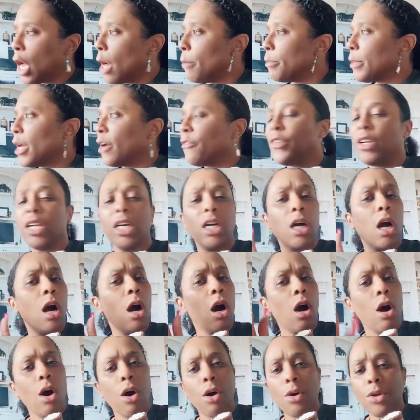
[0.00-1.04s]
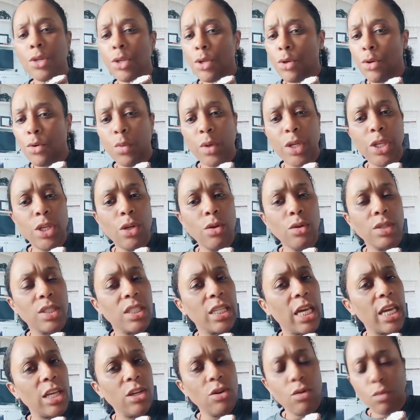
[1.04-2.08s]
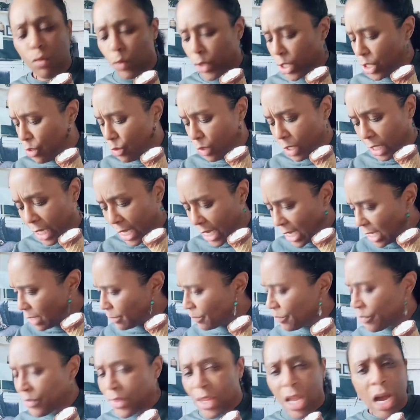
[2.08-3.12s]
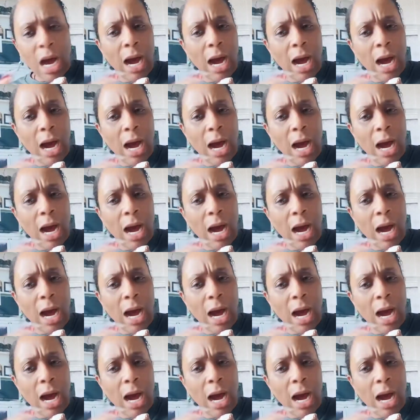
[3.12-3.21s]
I'm not finna call you when you say you when you late.